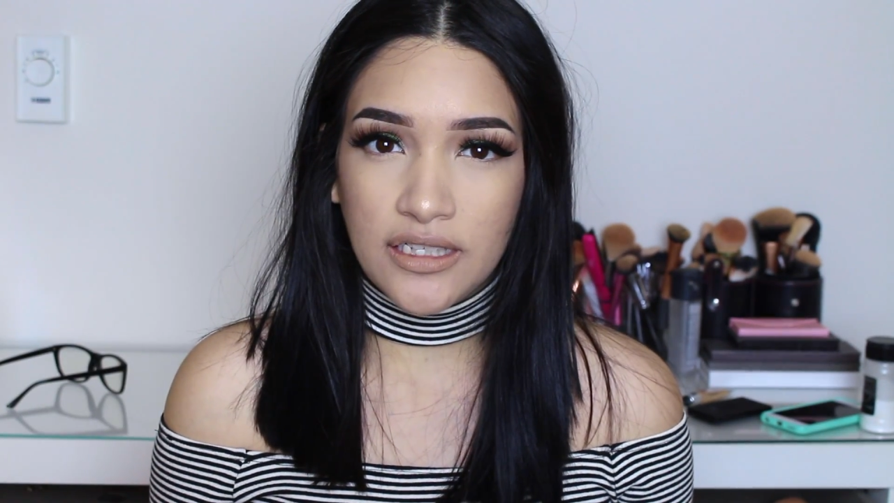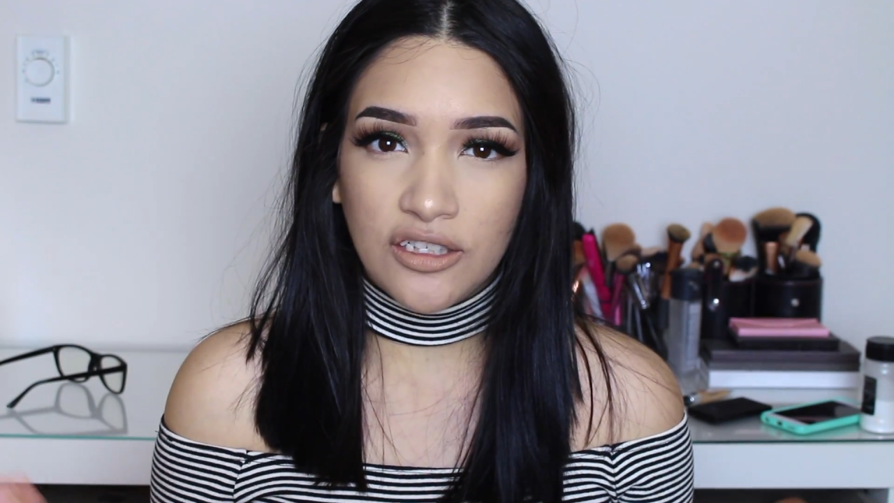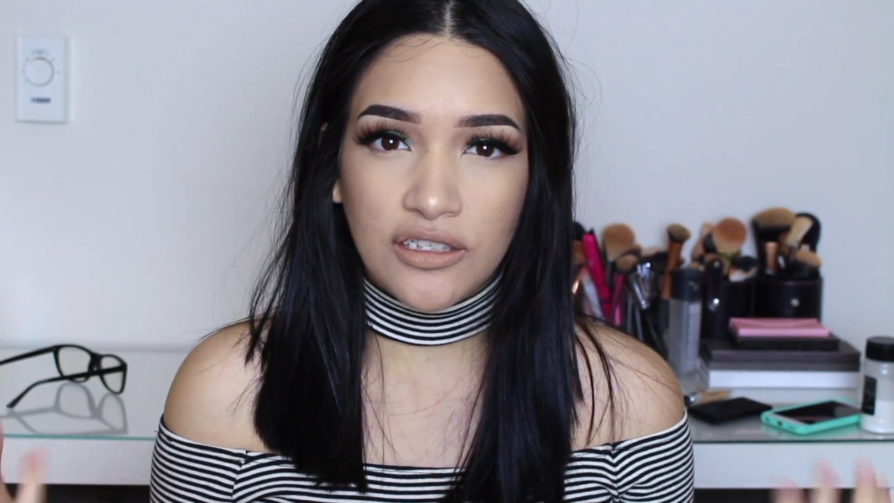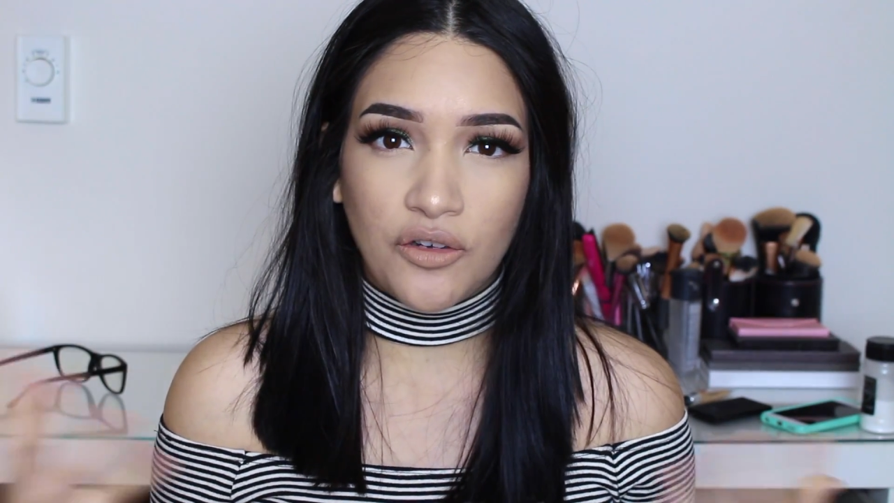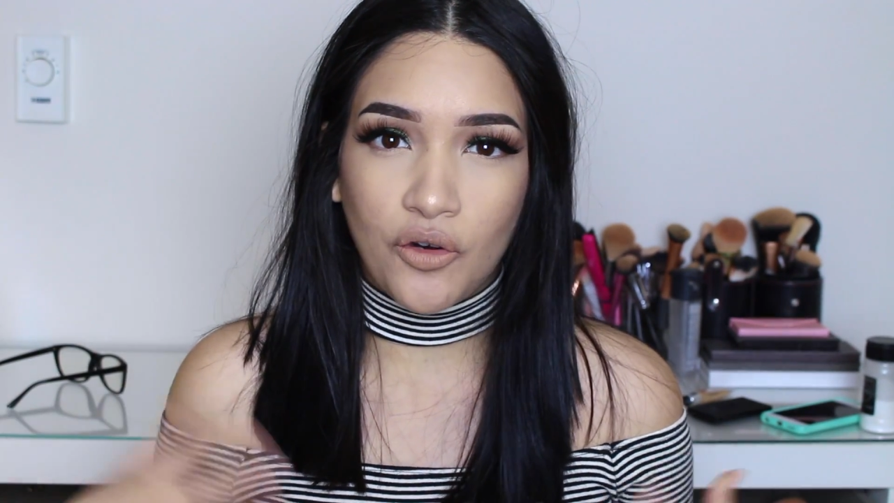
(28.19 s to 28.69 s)
It's
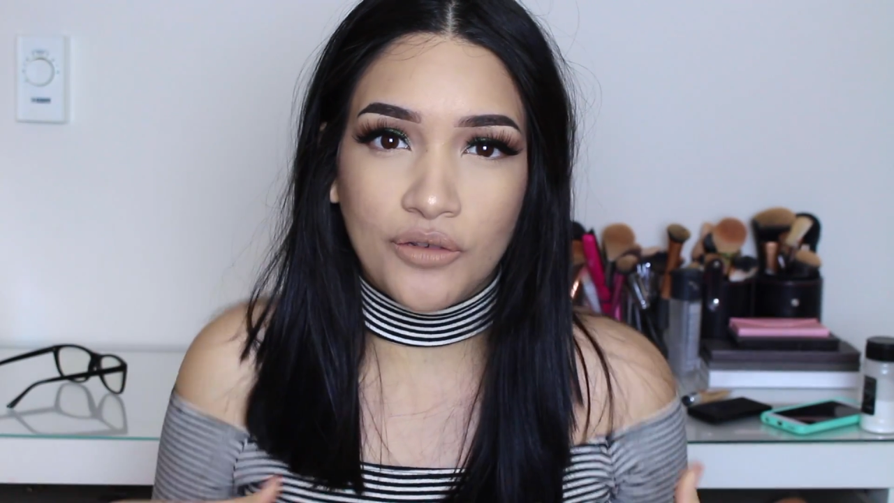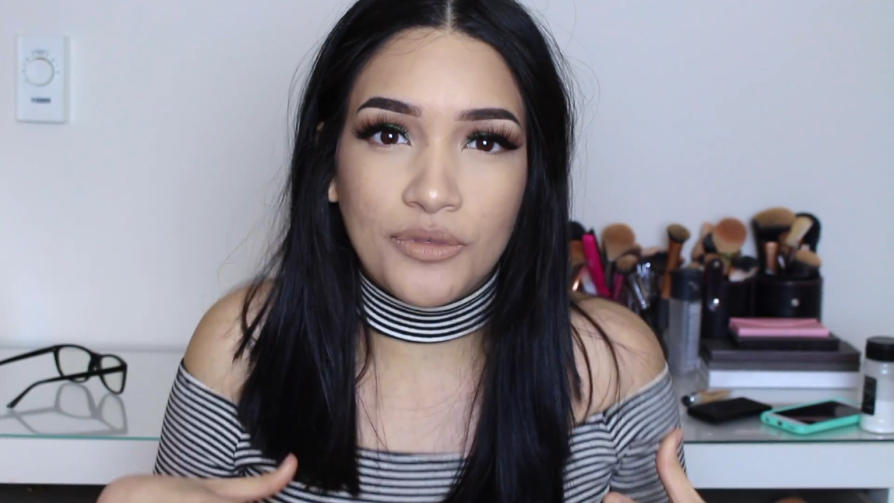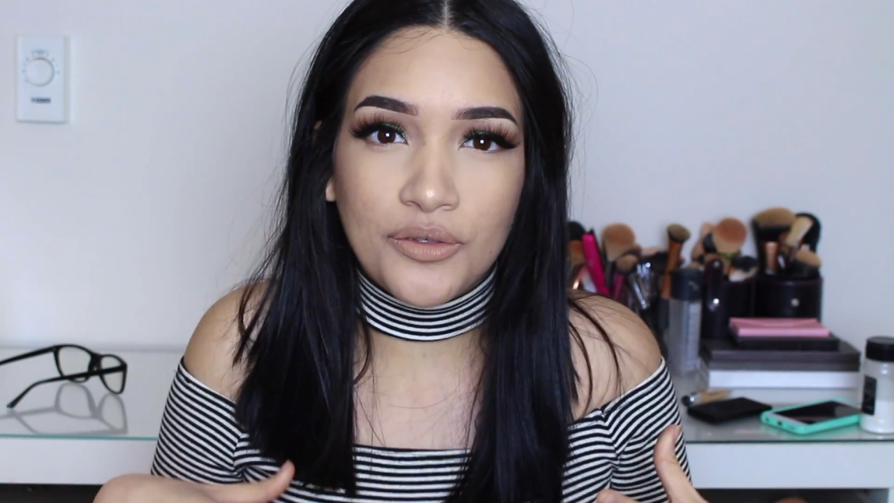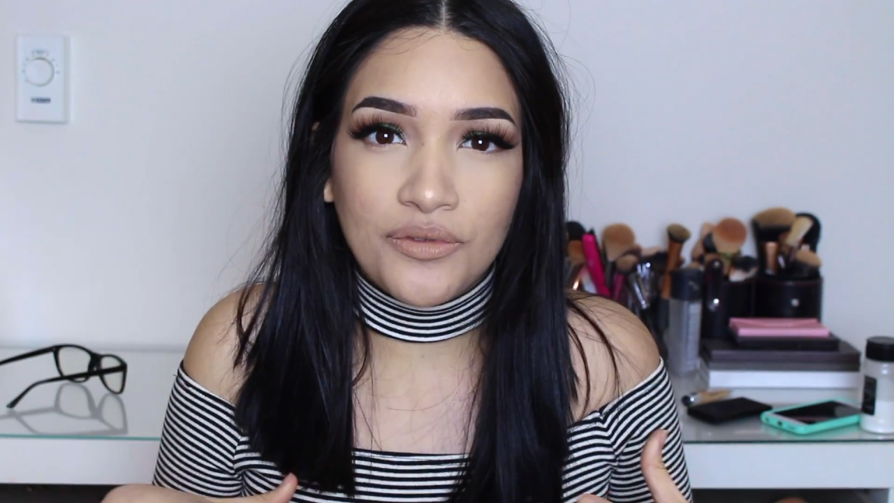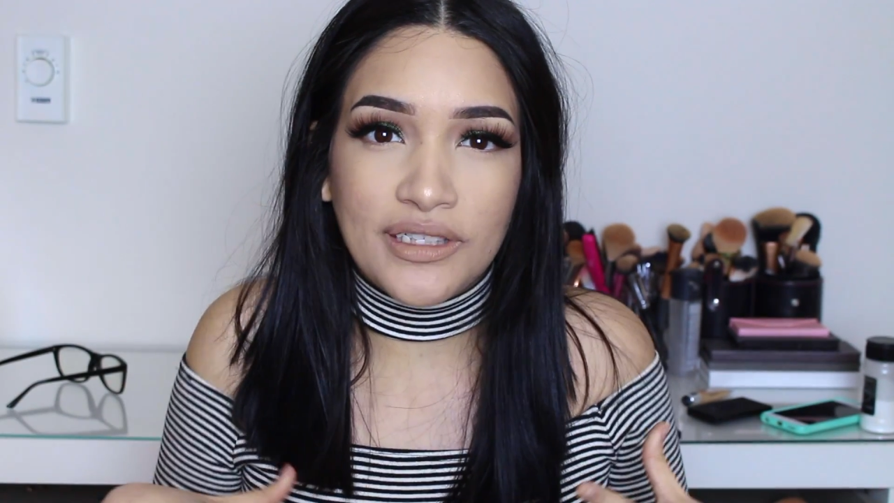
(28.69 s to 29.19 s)
just the
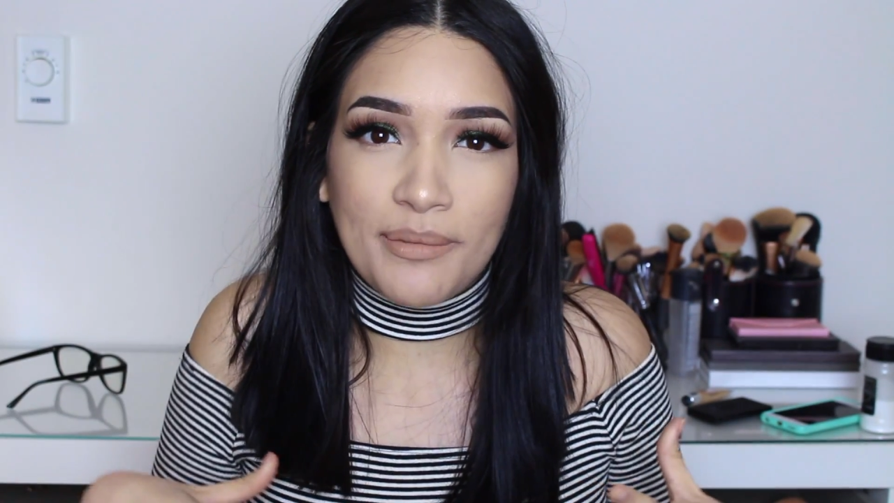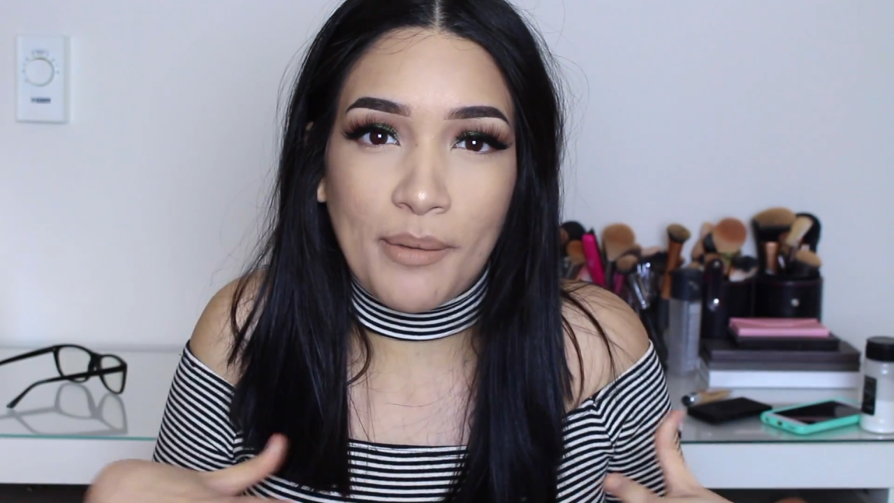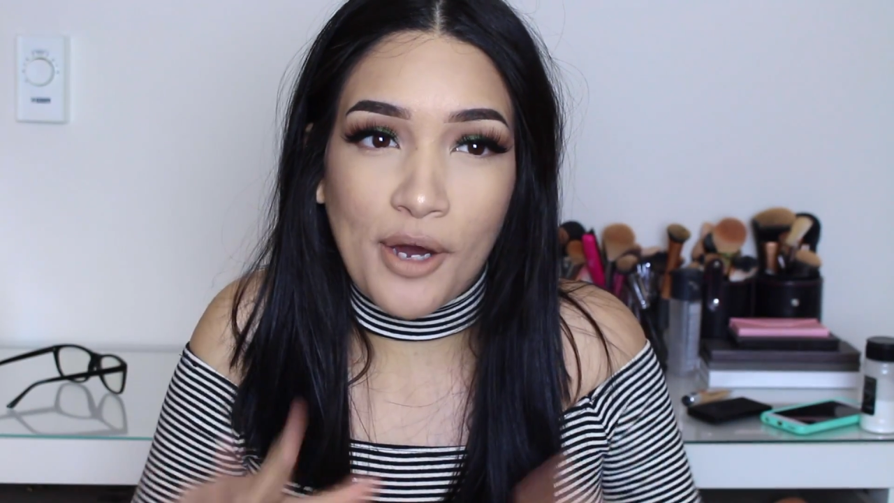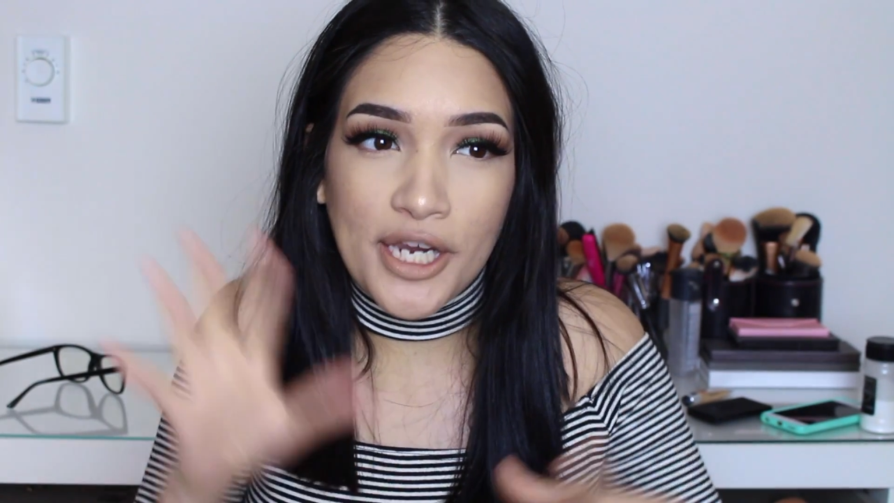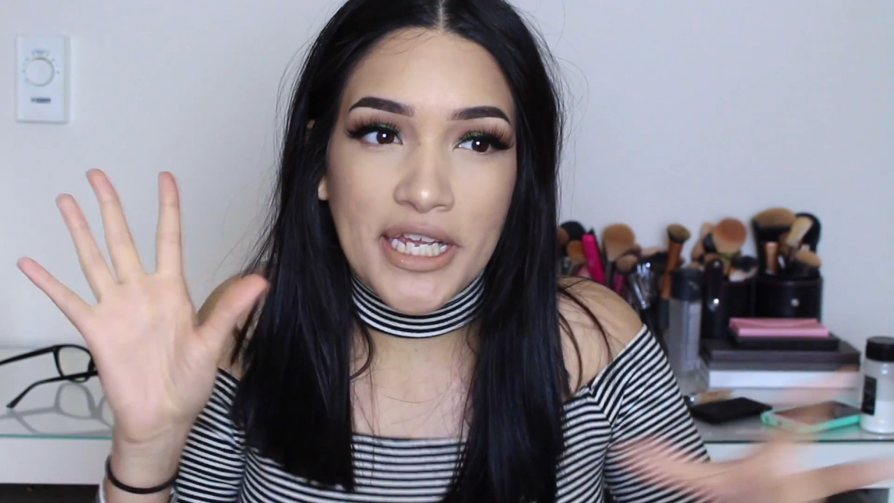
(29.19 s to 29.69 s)
hormones in my
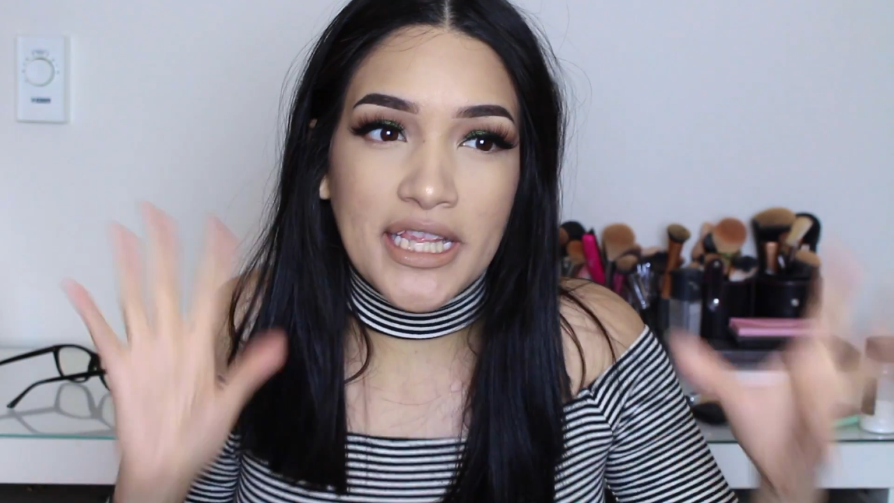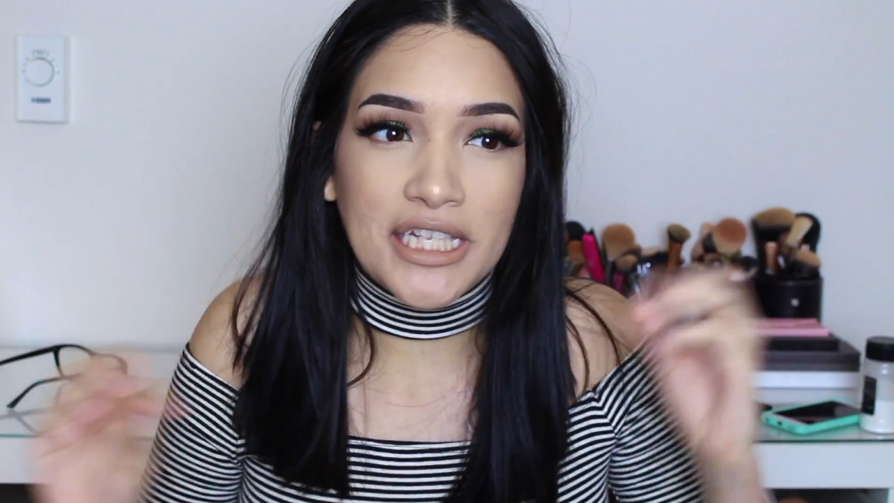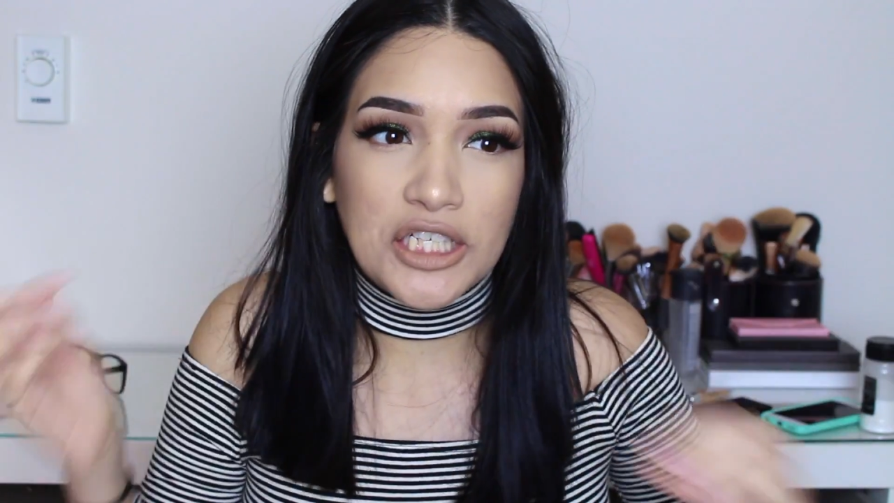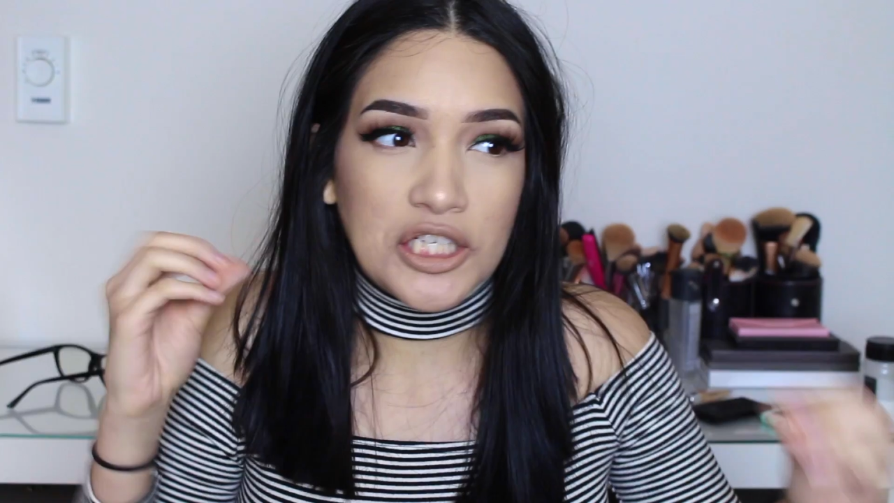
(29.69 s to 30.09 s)
body that's